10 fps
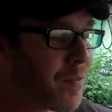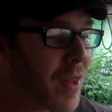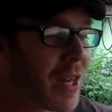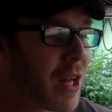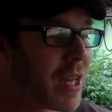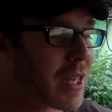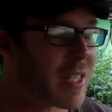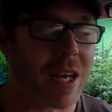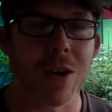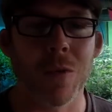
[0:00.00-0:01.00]
Now, like I
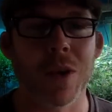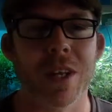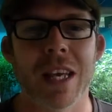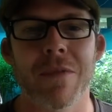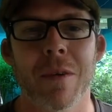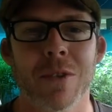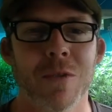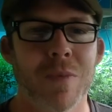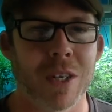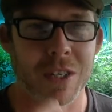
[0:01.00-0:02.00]
said, I don't want to give out too
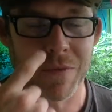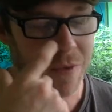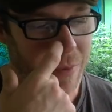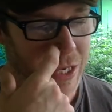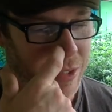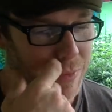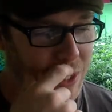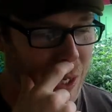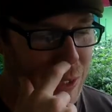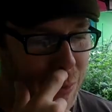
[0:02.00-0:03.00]
much information
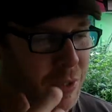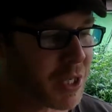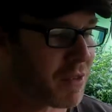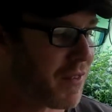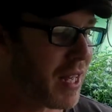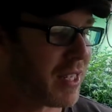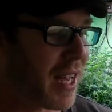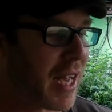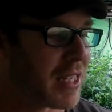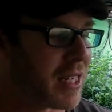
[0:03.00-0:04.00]
because it was just
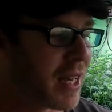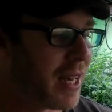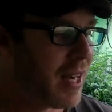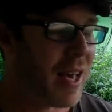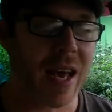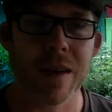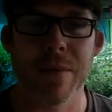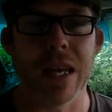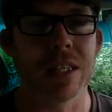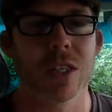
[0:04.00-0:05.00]
fantastic. It had an
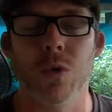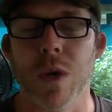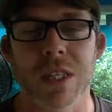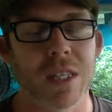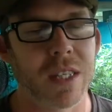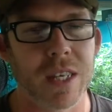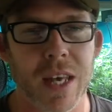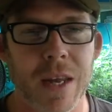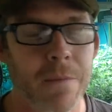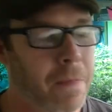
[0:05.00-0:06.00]
amazing twist at the
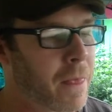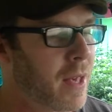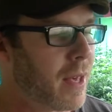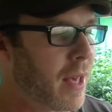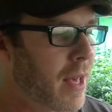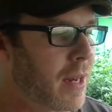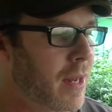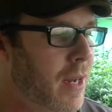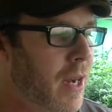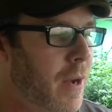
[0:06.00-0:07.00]
end, and
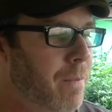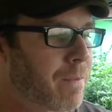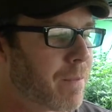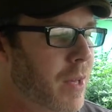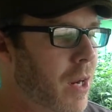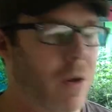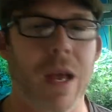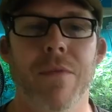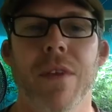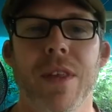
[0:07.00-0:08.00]

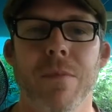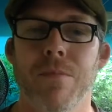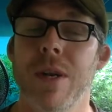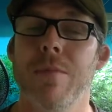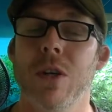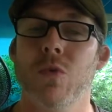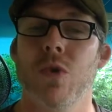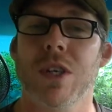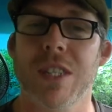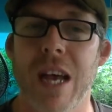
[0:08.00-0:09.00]
everything pretty much
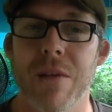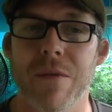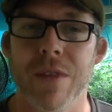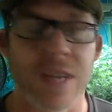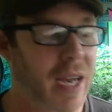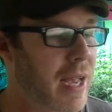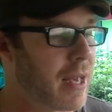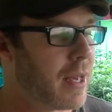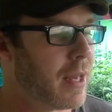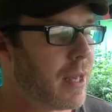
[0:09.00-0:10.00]
works out for the guy.
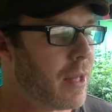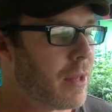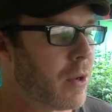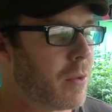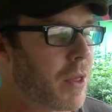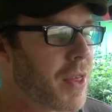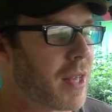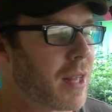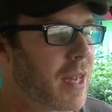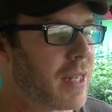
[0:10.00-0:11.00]
The only
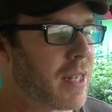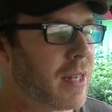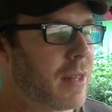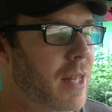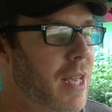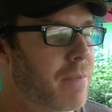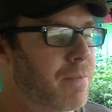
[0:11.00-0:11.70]
thing that I didn't like